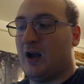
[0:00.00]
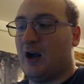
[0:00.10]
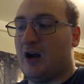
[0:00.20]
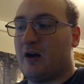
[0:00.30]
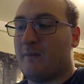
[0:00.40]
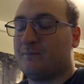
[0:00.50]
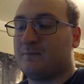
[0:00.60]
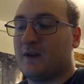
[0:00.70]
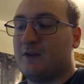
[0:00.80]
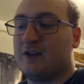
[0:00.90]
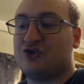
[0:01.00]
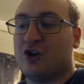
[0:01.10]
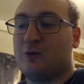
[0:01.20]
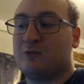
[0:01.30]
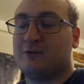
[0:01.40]
Um, this
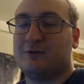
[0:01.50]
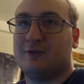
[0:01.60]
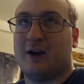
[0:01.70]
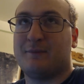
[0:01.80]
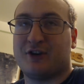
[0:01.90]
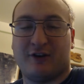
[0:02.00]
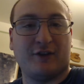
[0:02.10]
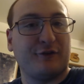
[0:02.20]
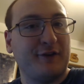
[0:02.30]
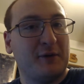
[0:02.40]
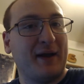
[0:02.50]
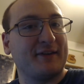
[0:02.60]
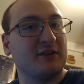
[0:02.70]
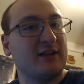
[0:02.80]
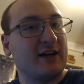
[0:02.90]
joke, I'm sorry, this film has
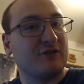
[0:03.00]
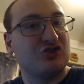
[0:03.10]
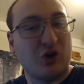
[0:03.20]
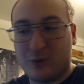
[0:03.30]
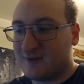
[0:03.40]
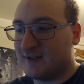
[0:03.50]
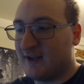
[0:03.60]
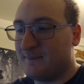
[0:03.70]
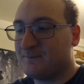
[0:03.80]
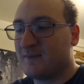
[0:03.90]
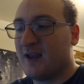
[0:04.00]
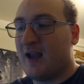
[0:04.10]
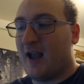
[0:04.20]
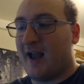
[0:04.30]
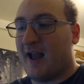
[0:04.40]
a lot of jokes in it,
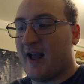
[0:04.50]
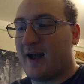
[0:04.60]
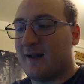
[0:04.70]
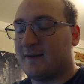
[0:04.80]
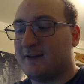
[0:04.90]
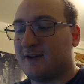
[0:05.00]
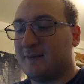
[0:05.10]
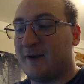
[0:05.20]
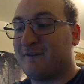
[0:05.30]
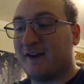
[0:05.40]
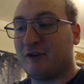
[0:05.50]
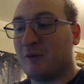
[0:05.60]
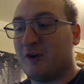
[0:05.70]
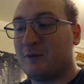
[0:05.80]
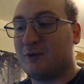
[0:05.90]
and uh, my favorite
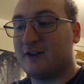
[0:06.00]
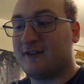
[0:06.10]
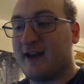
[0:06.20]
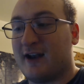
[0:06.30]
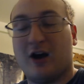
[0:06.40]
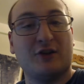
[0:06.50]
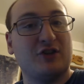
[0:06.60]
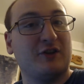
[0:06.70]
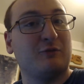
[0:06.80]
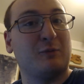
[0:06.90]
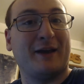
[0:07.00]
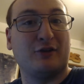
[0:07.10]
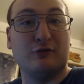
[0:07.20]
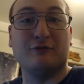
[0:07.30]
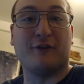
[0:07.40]
one was that onions will make
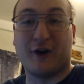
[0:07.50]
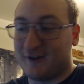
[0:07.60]
you fart.